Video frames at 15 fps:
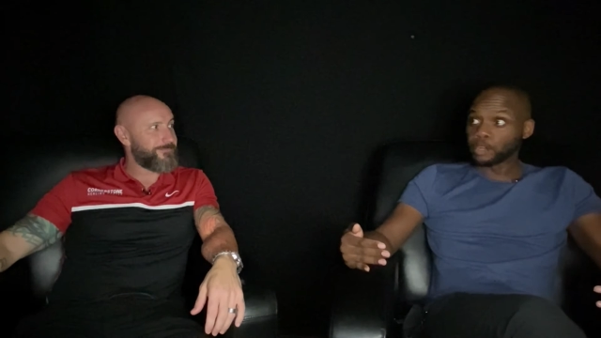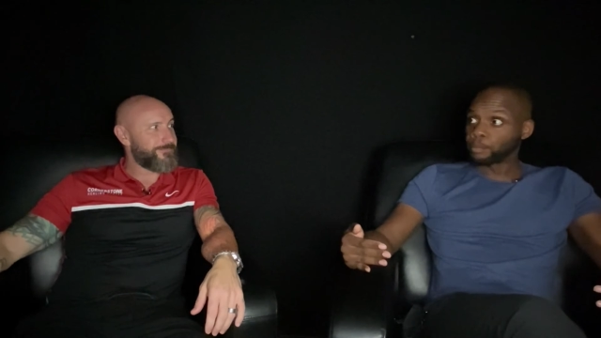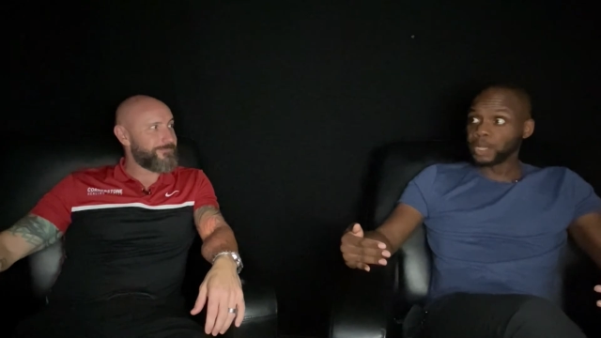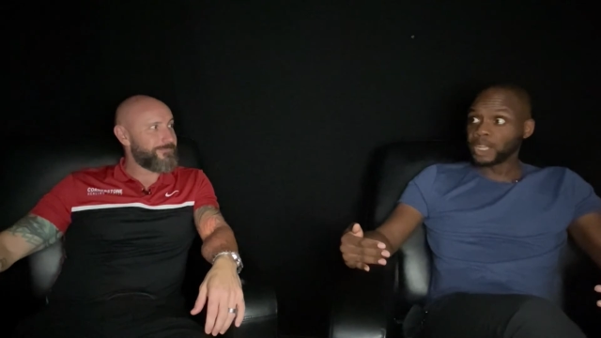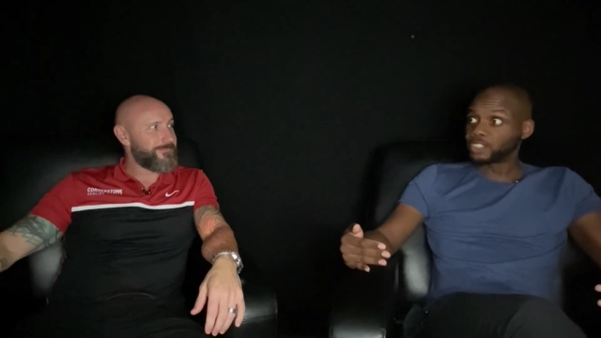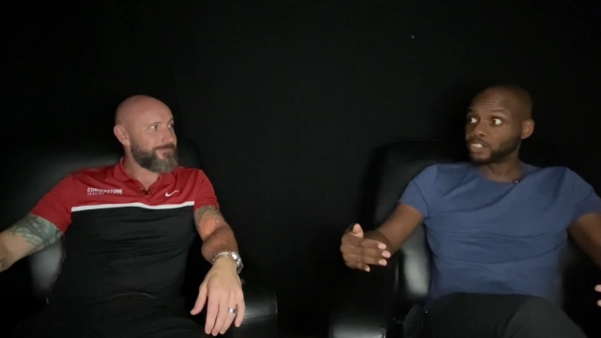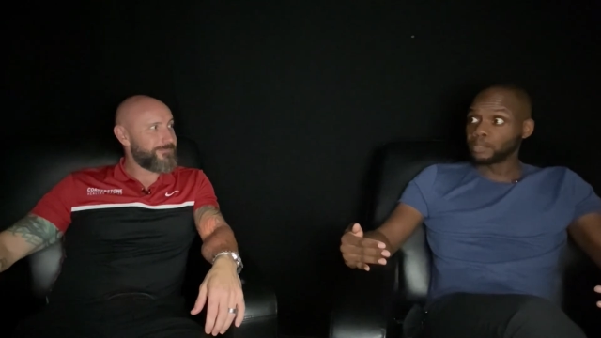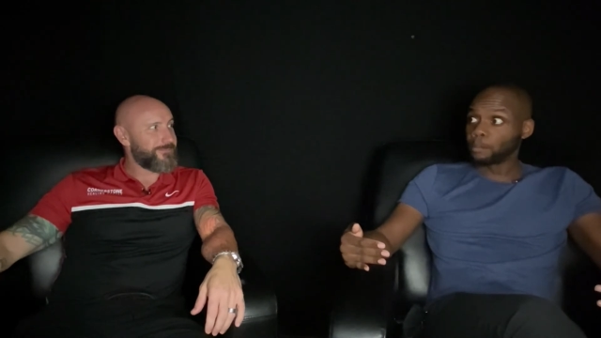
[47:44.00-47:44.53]
Speaker 1: plus
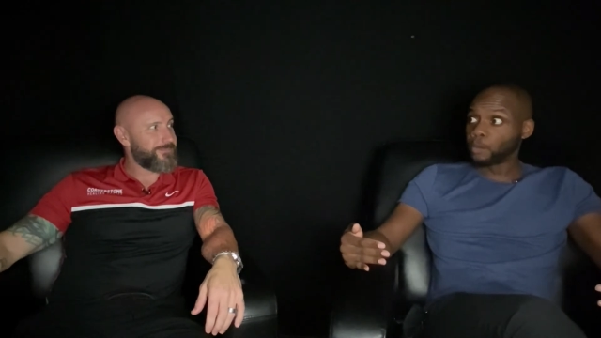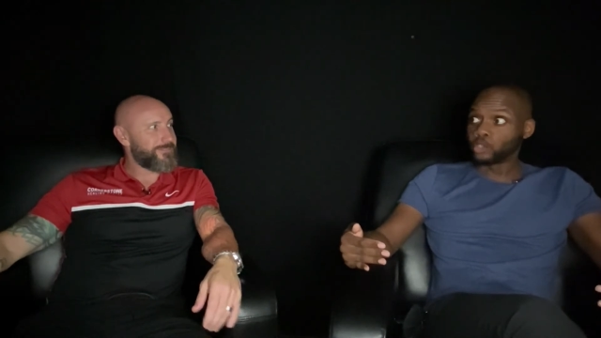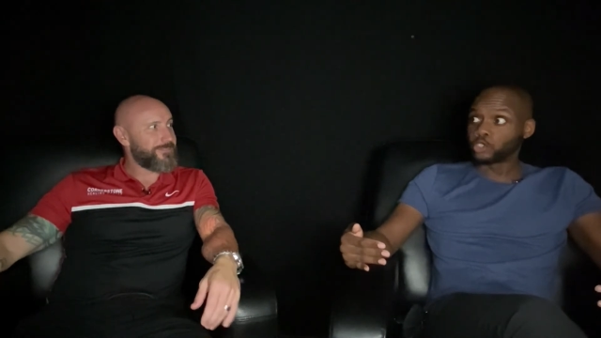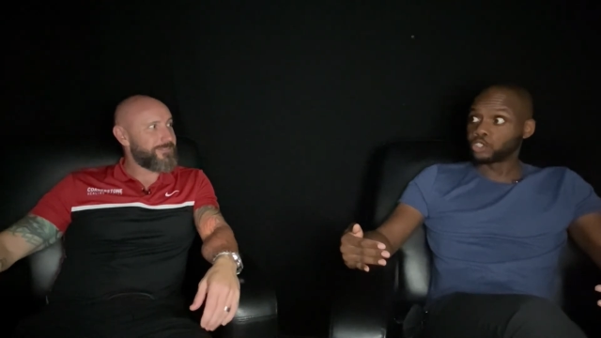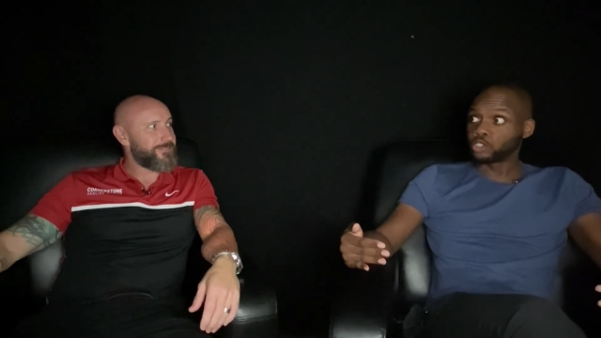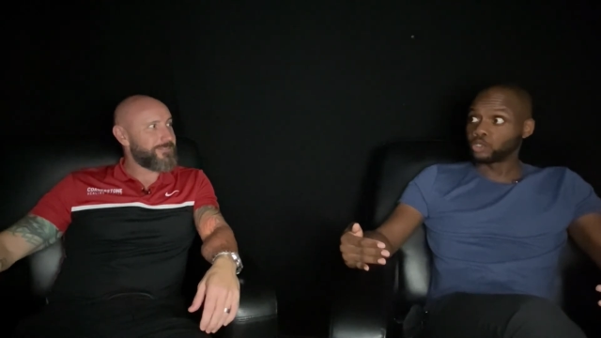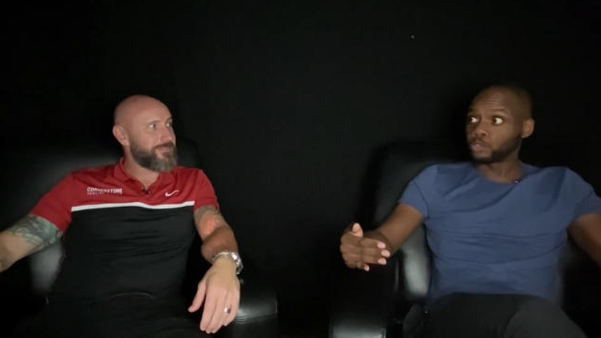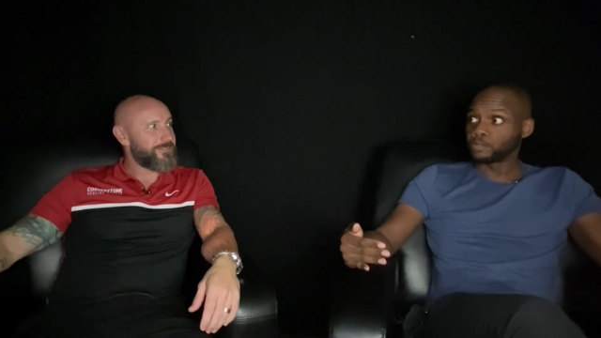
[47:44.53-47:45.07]
the
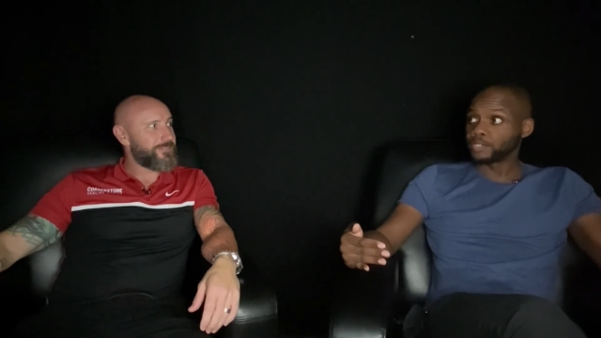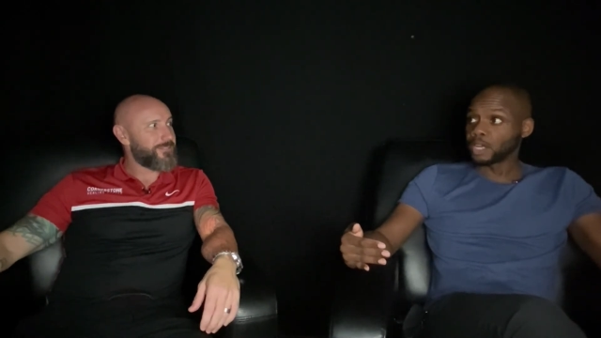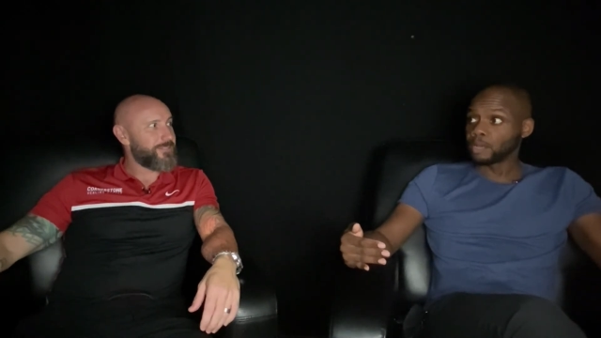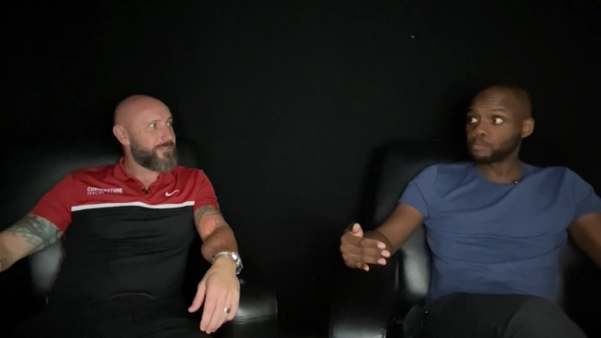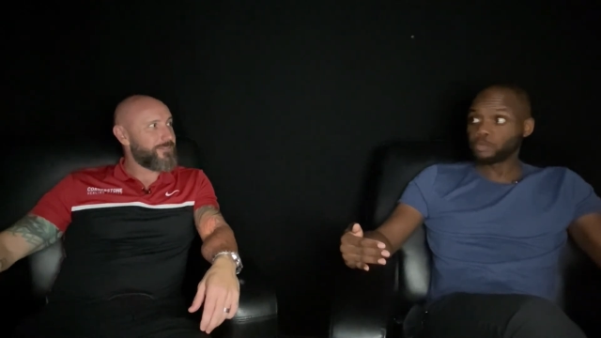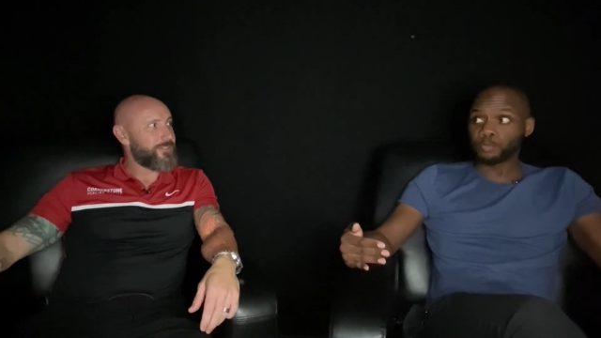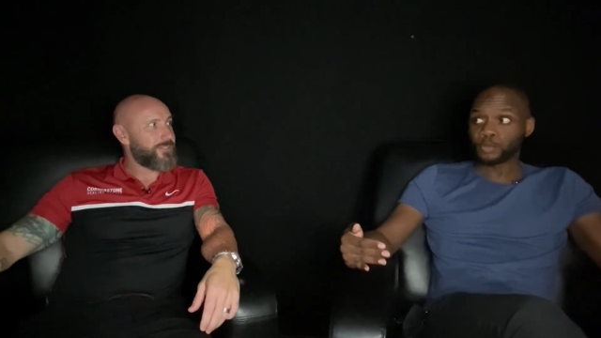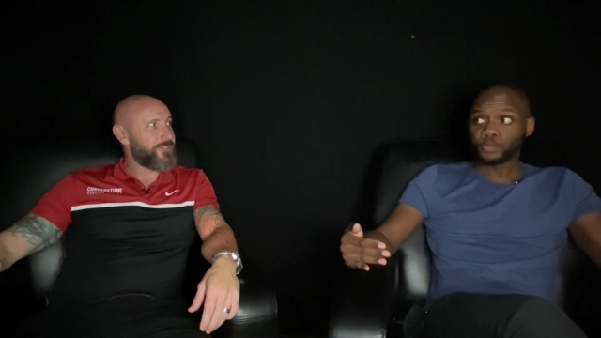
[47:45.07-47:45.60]
multitude of times
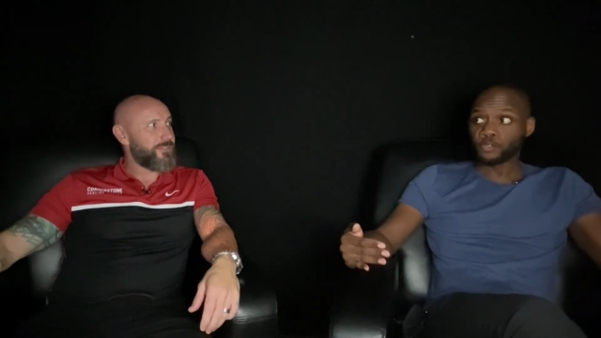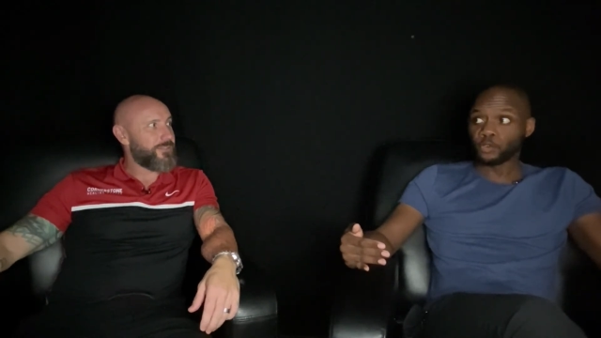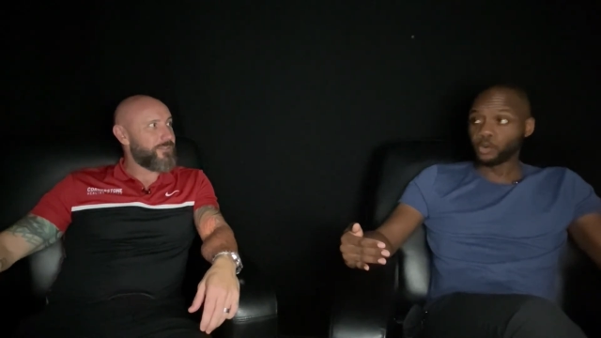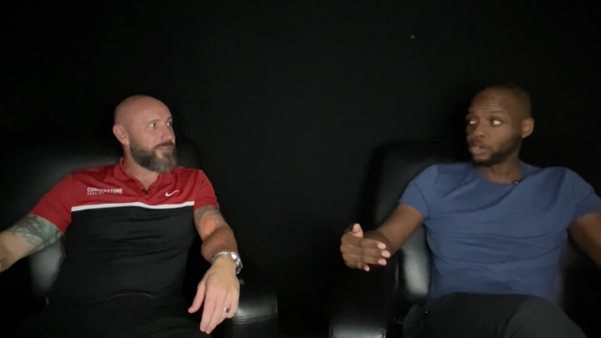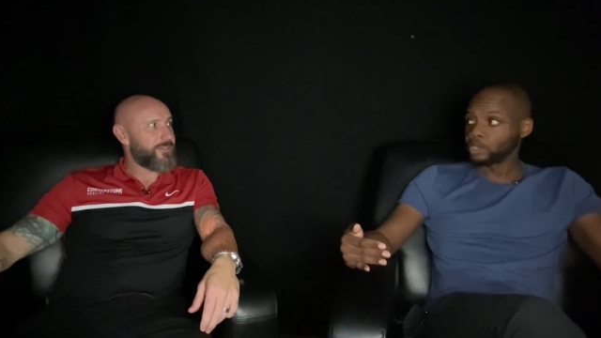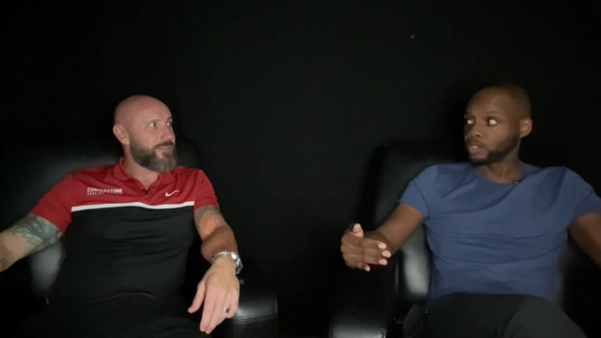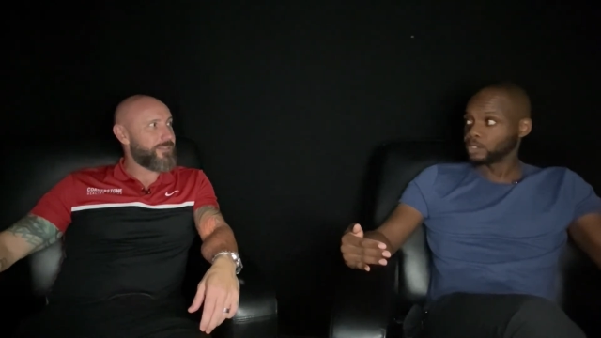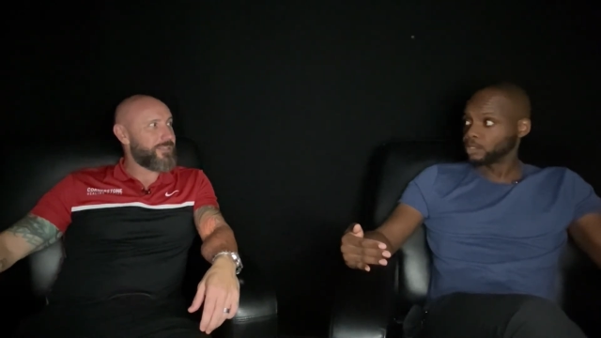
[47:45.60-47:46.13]

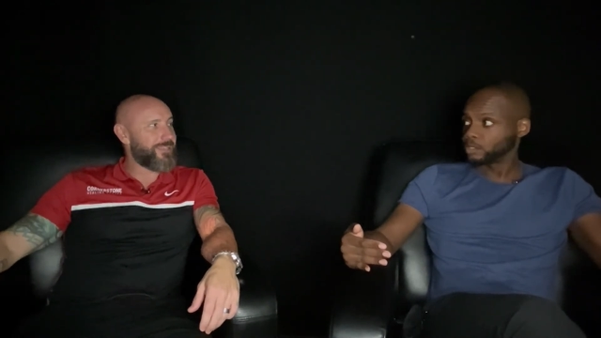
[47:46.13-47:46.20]
before.